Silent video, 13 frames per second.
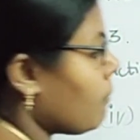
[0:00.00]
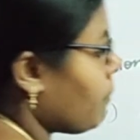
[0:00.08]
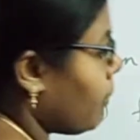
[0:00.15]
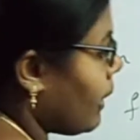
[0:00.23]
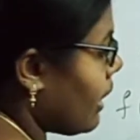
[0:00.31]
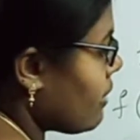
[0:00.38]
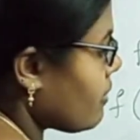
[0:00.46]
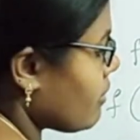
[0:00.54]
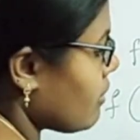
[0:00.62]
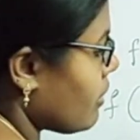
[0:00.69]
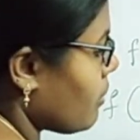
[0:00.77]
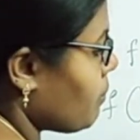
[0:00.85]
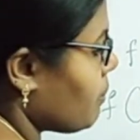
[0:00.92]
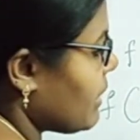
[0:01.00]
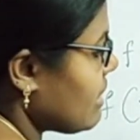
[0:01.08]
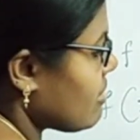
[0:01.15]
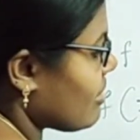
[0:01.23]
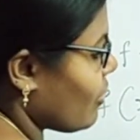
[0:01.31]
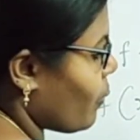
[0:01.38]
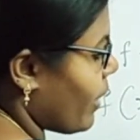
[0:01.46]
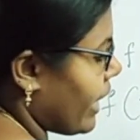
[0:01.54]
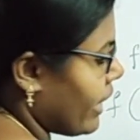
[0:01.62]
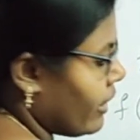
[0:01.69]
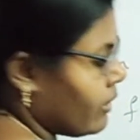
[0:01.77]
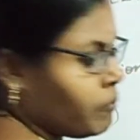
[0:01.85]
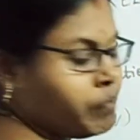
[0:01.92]
plus b square
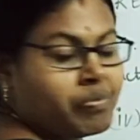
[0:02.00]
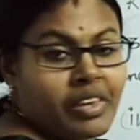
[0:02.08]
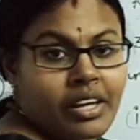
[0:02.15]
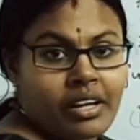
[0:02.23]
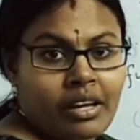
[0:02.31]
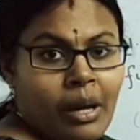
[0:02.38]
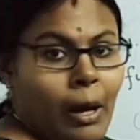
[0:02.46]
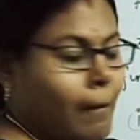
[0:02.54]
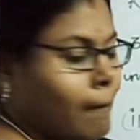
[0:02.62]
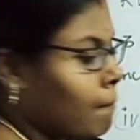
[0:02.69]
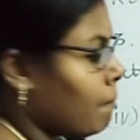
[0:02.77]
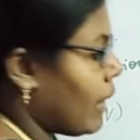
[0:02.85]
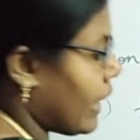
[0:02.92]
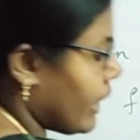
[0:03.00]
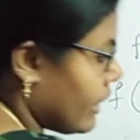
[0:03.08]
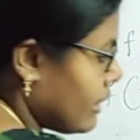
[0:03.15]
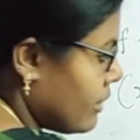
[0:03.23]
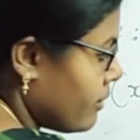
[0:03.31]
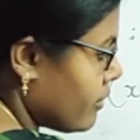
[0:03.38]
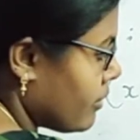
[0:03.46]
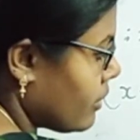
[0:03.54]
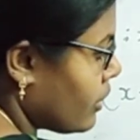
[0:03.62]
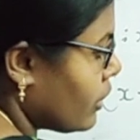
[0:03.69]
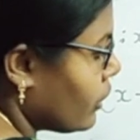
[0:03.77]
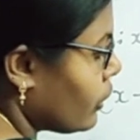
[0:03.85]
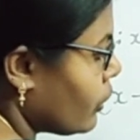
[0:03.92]
minus
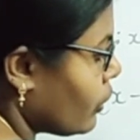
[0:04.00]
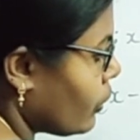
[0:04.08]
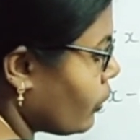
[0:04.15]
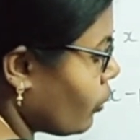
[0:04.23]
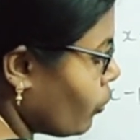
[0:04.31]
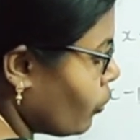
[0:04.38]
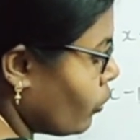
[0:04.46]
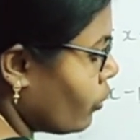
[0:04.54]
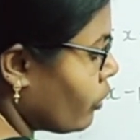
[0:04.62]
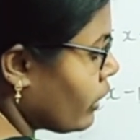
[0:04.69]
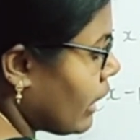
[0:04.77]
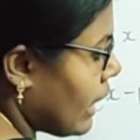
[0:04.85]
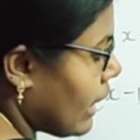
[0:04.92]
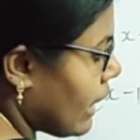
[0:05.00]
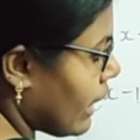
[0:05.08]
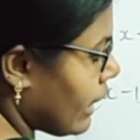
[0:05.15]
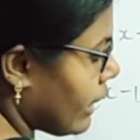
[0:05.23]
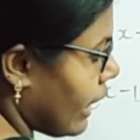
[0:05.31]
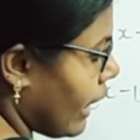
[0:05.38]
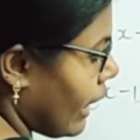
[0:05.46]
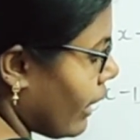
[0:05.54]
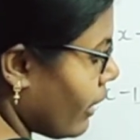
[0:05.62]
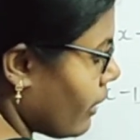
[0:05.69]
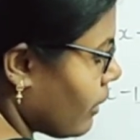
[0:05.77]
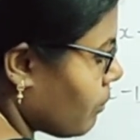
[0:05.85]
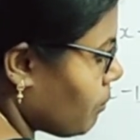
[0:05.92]

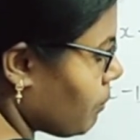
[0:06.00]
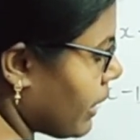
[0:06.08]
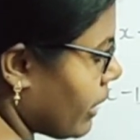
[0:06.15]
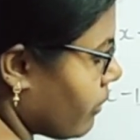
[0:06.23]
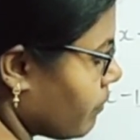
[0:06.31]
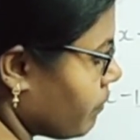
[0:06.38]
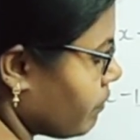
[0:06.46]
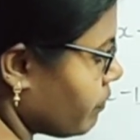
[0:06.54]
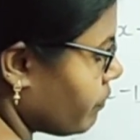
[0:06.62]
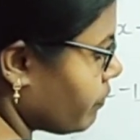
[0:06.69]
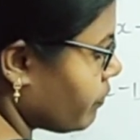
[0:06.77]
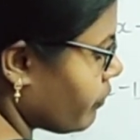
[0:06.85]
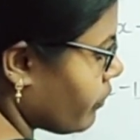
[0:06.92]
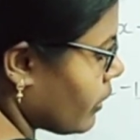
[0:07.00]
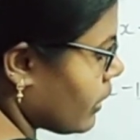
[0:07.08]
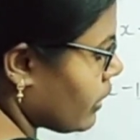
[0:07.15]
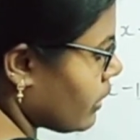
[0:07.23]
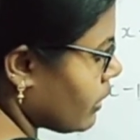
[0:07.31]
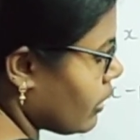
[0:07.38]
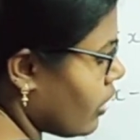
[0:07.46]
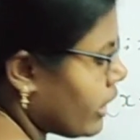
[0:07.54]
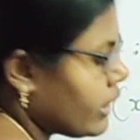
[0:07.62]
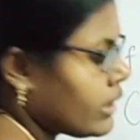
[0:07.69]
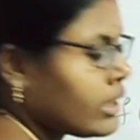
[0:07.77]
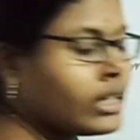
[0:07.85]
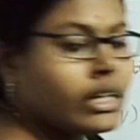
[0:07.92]
2ab. Got?
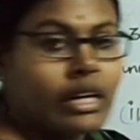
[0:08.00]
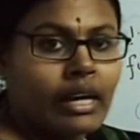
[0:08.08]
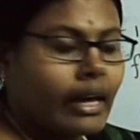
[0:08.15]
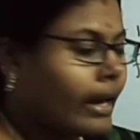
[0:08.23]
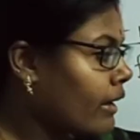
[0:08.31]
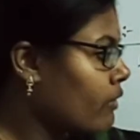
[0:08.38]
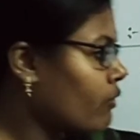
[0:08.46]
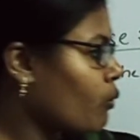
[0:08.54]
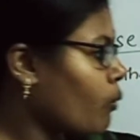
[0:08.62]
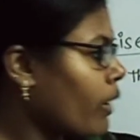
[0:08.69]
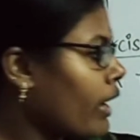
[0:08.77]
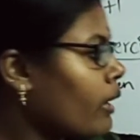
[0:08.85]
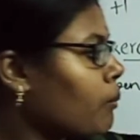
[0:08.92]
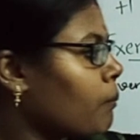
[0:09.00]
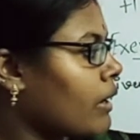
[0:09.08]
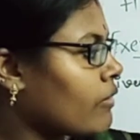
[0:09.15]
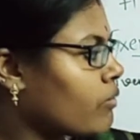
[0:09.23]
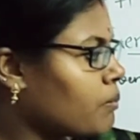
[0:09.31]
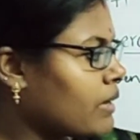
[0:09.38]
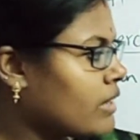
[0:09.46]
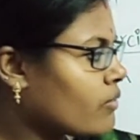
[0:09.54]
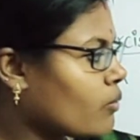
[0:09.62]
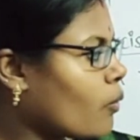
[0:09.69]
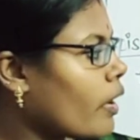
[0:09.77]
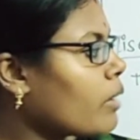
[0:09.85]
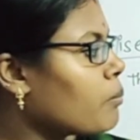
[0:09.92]
A square plus b
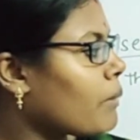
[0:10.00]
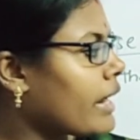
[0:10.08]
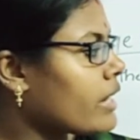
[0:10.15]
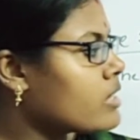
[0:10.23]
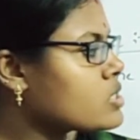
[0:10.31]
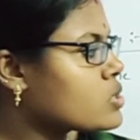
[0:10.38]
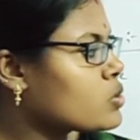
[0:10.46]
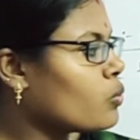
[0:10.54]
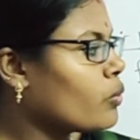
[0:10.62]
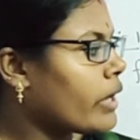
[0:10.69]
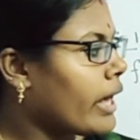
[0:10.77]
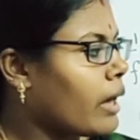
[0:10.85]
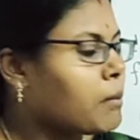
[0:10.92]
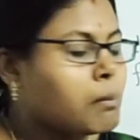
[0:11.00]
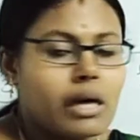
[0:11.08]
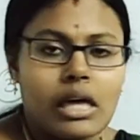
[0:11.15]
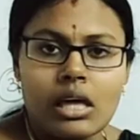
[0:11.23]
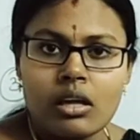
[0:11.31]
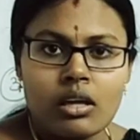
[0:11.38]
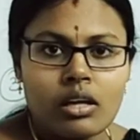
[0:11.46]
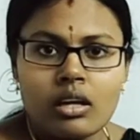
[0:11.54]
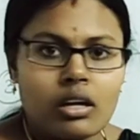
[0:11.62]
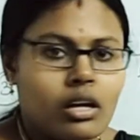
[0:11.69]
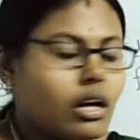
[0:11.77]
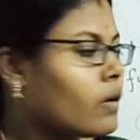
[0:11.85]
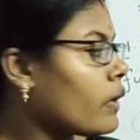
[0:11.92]
square minus 2ab.
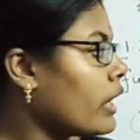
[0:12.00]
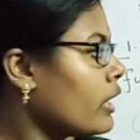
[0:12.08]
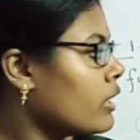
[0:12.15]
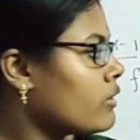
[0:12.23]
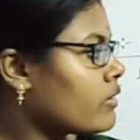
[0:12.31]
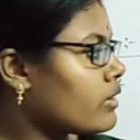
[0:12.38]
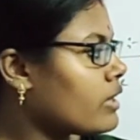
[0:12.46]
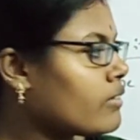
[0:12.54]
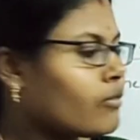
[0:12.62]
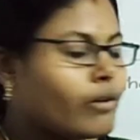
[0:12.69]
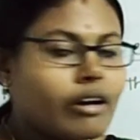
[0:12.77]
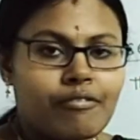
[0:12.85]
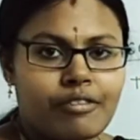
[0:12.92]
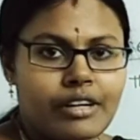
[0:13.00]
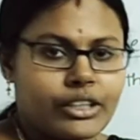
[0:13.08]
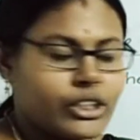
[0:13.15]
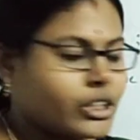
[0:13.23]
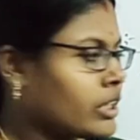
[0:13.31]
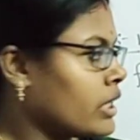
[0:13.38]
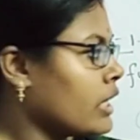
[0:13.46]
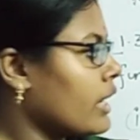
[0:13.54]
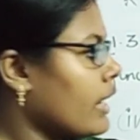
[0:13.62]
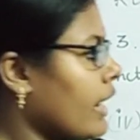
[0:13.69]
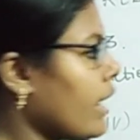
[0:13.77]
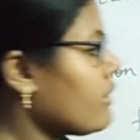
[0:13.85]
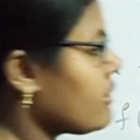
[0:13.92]
Okay. So this one finished.
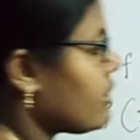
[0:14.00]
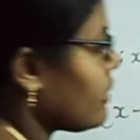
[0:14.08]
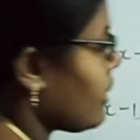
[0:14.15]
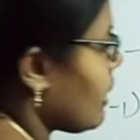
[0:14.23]
Next,